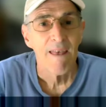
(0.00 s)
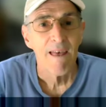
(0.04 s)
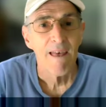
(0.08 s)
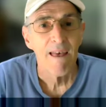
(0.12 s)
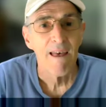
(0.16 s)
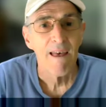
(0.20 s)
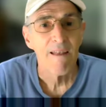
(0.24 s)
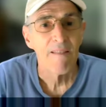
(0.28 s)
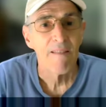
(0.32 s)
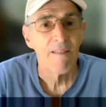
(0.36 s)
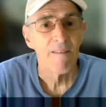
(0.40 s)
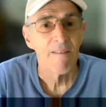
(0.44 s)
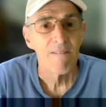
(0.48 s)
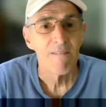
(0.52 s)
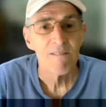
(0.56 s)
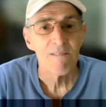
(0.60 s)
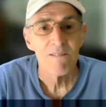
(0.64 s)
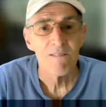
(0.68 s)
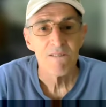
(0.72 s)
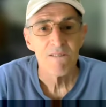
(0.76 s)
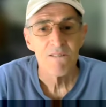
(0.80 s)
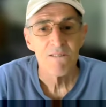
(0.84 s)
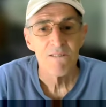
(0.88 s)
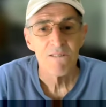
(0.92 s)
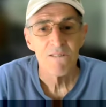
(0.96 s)
And
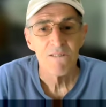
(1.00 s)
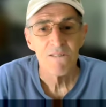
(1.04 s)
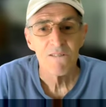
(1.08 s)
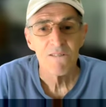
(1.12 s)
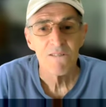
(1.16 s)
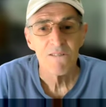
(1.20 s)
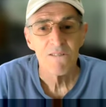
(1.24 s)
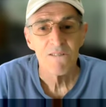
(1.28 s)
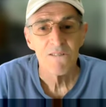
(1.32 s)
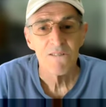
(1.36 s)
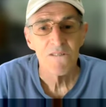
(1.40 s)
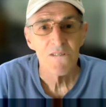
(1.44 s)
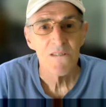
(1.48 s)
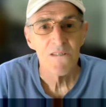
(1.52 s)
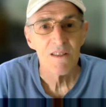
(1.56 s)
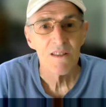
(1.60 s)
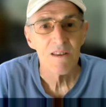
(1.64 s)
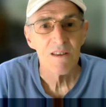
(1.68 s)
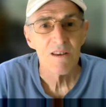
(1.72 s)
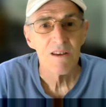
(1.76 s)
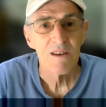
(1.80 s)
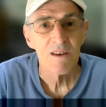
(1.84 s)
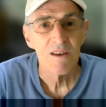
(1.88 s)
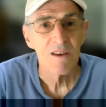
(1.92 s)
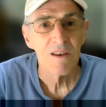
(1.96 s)

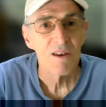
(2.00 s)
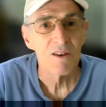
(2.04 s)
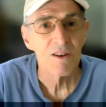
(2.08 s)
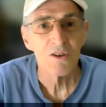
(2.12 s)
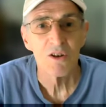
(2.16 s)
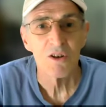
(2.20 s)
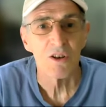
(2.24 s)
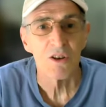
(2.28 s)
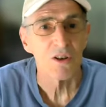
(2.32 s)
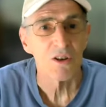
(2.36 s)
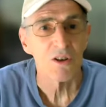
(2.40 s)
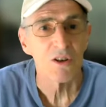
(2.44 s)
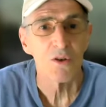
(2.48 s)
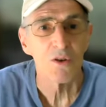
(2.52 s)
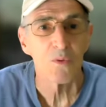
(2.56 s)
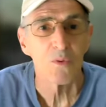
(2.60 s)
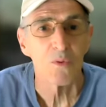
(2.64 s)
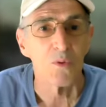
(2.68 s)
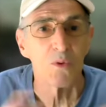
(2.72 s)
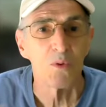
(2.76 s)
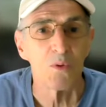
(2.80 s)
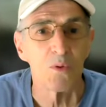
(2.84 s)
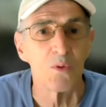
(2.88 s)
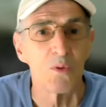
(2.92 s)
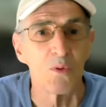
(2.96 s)
it just
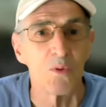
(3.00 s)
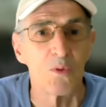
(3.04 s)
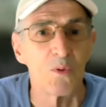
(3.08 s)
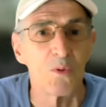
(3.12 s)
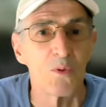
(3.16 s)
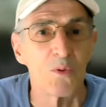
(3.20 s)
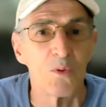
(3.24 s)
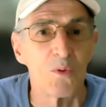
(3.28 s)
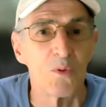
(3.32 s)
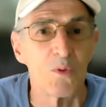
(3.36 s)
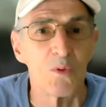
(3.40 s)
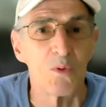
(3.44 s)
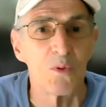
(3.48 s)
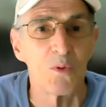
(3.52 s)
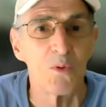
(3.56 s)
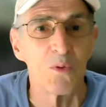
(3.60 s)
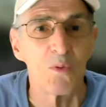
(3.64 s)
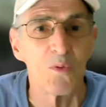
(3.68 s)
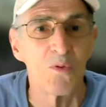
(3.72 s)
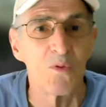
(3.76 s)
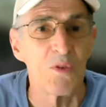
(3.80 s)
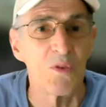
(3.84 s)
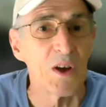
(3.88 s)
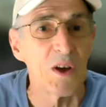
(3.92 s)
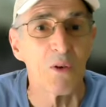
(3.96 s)

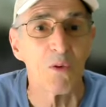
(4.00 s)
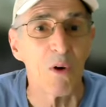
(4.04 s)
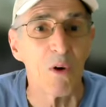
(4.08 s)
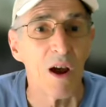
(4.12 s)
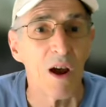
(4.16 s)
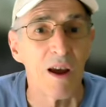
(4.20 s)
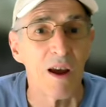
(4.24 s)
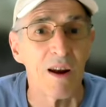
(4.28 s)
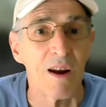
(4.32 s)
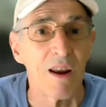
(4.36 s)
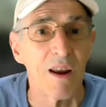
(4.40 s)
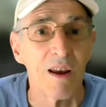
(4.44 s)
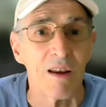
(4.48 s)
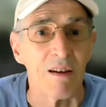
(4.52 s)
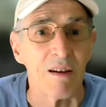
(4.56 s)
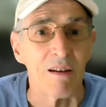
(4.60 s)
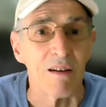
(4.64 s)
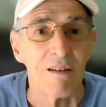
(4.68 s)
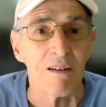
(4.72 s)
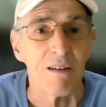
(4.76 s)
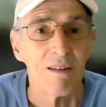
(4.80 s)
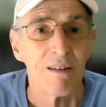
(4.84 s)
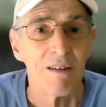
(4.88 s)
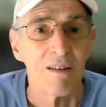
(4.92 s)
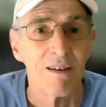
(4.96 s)
fit right in.
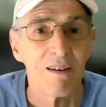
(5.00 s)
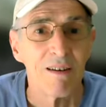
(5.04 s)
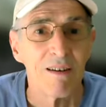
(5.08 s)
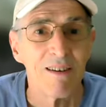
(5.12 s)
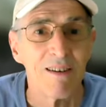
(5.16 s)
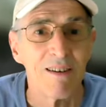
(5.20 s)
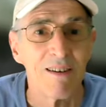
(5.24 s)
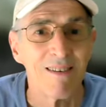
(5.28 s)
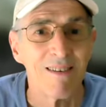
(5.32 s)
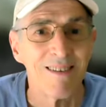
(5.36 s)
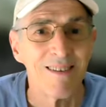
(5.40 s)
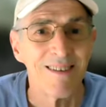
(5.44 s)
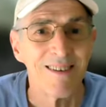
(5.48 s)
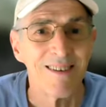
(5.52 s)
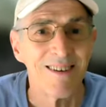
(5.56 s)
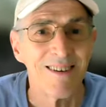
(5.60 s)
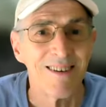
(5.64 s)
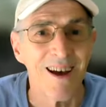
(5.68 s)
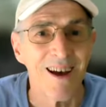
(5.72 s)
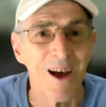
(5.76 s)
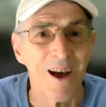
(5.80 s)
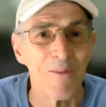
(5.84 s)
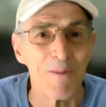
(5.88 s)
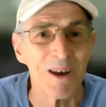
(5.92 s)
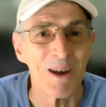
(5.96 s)

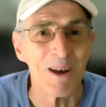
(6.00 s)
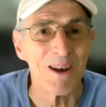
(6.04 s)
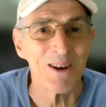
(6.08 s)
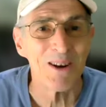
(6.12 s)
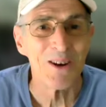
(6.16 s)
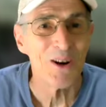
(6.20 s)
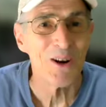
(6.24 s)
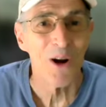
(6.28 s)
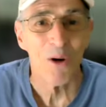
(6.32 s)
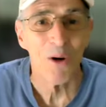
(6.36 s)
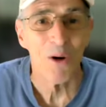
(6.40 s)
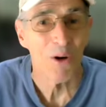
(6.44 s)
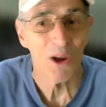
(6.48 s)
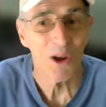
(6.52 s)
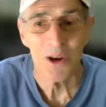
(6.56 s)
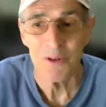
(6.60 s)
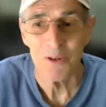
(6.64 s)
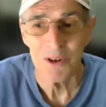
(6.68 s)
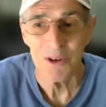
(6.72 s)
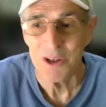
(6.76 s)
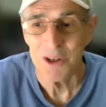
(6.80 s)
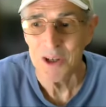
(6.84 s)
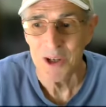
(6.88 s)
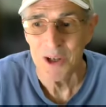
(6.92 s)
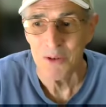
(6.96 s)
I mean, you know, it
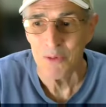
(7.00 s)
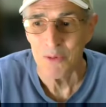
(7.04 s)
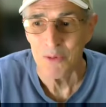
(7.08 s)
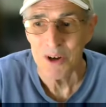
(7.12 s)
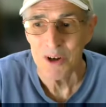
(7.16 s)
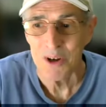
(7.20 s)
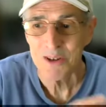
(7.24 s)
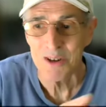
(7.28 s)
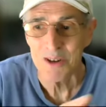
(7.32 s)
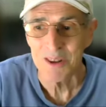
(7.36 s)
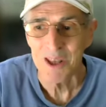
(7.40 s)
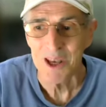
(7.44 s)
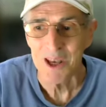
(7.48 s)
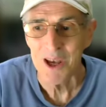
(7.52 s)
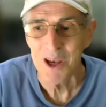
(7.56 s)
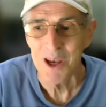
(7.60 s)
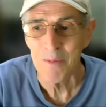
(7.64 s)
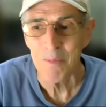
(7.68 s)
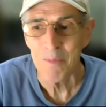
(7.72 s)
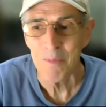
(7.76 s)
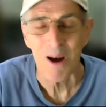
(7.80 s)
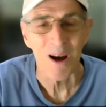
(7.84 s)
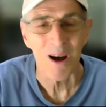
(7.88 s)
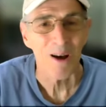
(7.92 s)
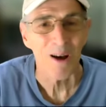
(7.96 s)
wasn't the
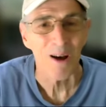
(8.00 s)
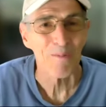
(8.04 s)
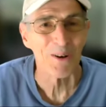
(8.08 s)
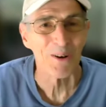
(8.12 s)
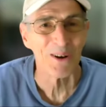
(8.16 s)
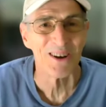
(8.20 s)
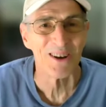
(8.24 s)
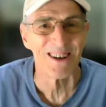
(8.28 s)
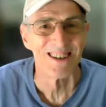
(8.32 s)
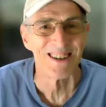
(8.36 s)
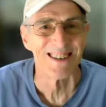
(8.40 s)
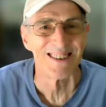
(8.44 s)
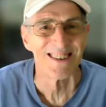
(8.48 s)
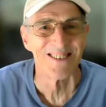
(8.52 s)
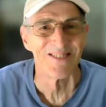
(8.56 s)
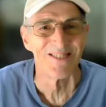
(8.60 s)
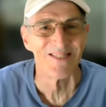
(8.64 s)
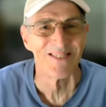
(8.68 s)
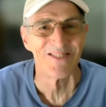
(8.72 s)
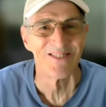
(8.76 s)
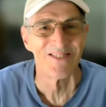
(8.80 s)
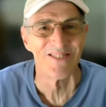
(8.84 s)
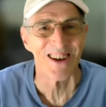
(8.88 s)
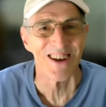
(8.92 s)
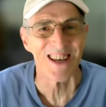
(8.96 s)
hip hop
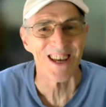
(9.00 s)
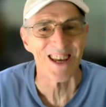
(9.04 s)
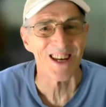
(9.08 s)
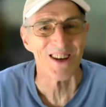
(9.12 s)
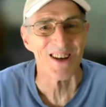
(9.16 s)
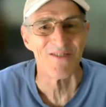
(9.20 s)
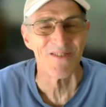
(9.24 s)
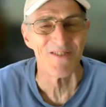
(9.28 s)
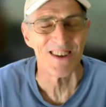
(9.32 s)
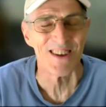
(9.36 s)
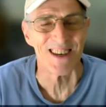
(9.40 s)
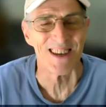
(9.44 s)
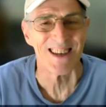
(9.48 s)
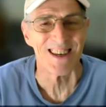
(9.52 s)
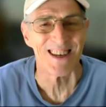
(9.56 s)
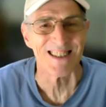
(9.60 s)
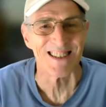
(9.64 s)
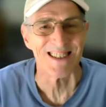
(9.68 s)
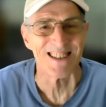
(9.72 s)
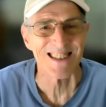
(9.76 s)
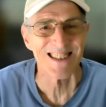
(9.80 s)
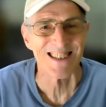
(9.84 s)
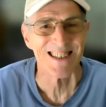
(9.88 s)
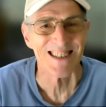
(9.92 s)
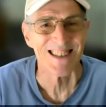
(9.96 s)
by any
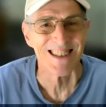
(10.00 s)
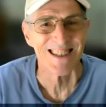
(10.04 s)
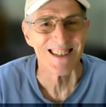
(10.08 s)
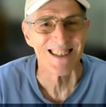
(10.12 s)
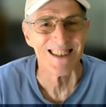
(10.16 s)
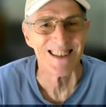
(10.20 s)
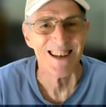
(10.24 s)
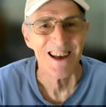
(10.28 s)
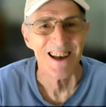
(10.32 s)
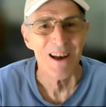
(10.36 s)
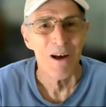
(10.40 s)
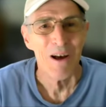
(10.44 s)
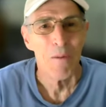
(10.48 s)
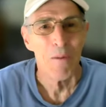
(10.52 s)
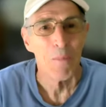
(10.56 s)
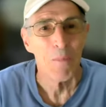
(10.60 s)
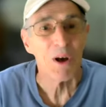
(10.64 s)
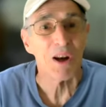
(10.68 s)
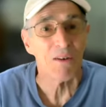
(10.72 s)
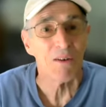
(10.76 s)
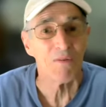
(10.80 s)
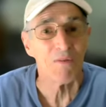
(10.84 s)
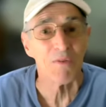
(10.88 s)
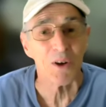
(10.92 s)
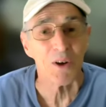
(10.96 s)
means, but
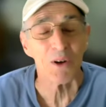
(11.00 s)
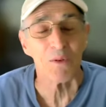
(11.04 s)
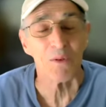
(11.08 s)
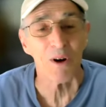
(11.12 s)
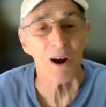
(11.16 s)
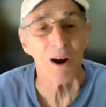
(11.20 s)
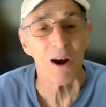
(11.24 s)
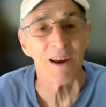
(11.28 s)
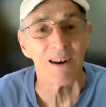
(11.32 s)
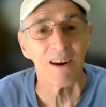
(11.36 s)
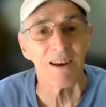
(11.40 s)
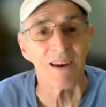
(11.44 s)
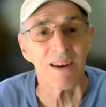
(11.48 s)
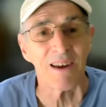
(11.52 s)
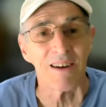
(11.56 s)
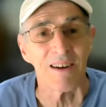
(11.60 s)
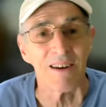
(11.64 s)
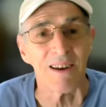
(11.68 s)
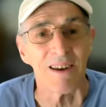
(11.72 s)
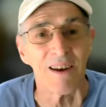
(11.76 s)
it fit right in.